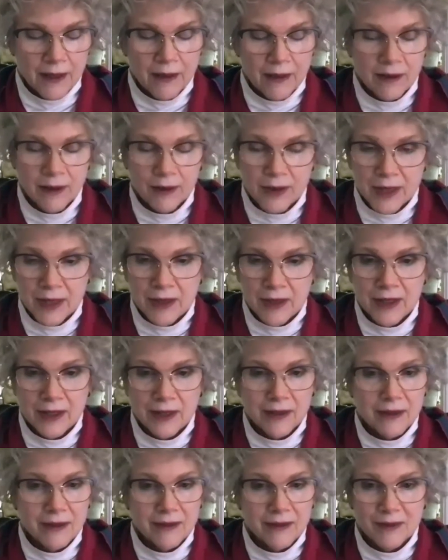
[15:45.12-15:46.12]
The thing
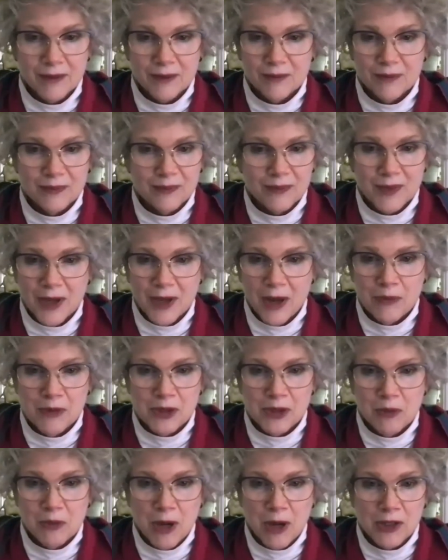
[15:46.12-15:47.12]
that comes
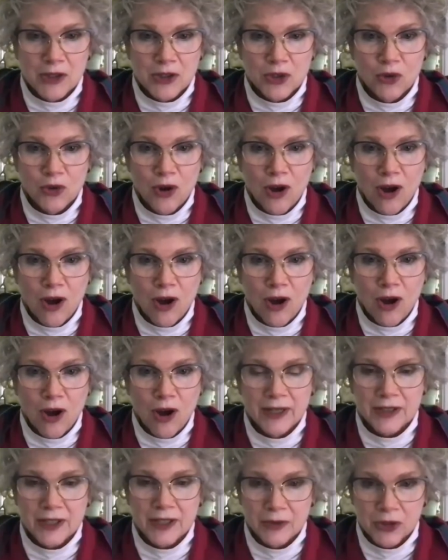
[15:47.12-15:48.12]
to mind so often
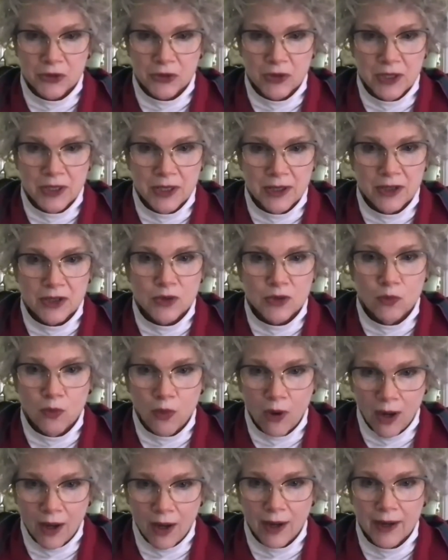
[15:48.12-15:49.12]
as I was reading this,
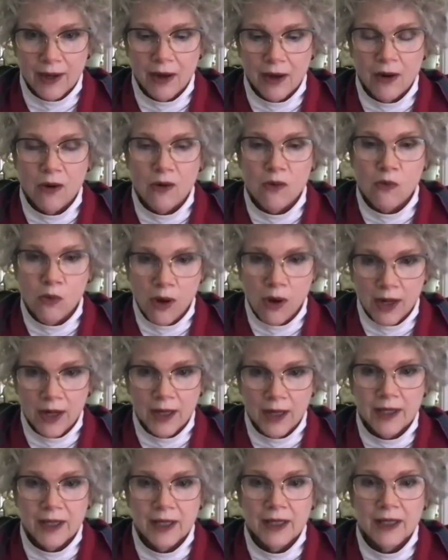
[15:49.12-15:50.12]

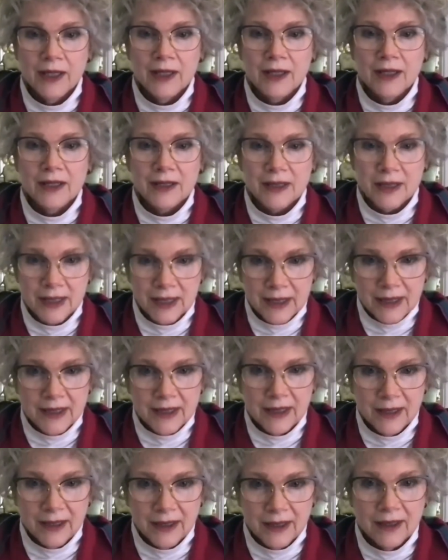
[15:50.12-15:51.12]
why didn't
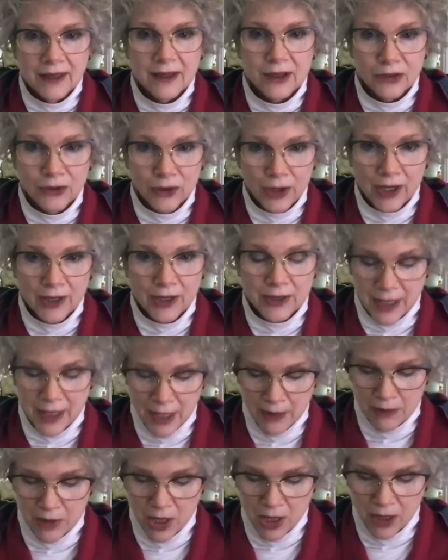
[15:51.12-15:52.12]
he correct
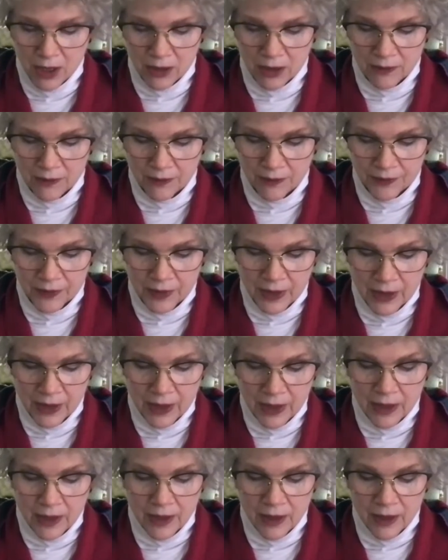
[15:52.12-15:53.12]
Amnon?
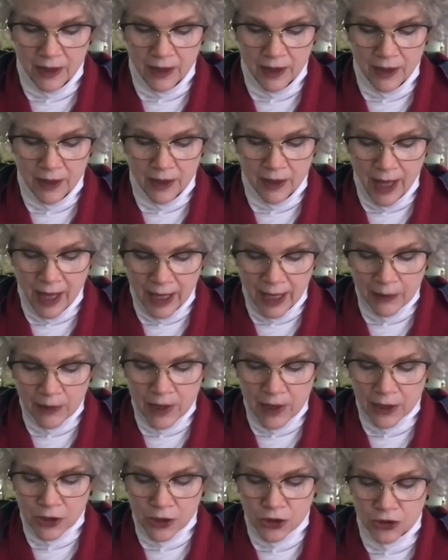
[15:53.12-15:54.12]

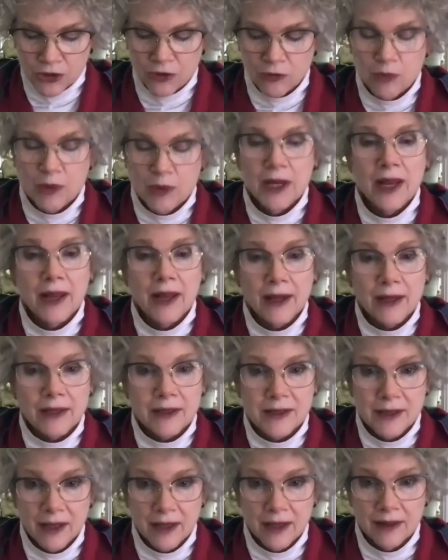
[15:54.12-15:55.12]
Amnon should have been
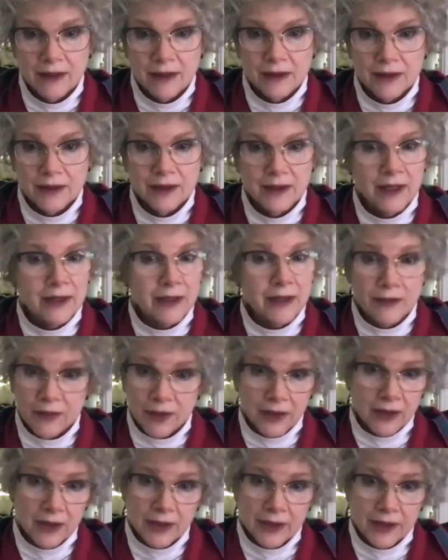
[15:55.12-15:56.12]
exiled at the
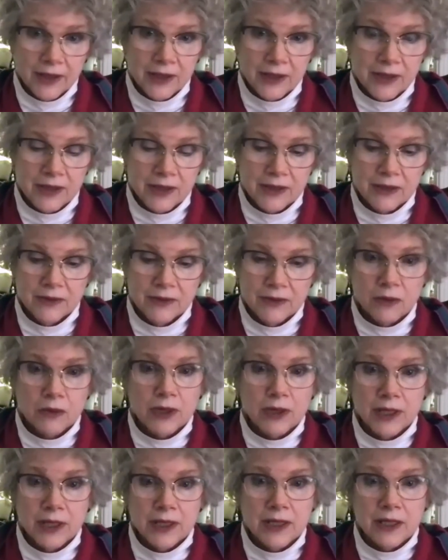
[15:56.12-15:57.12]
very least for what
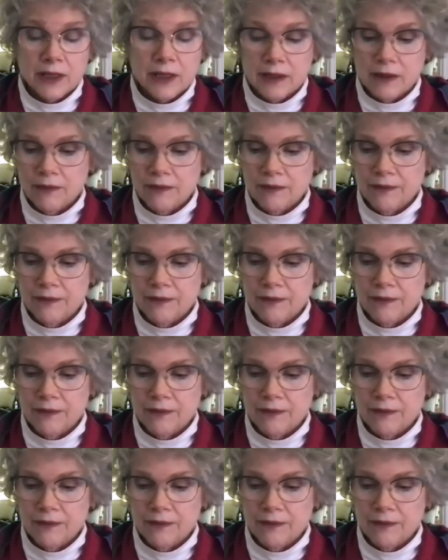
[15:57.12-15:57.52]
he did.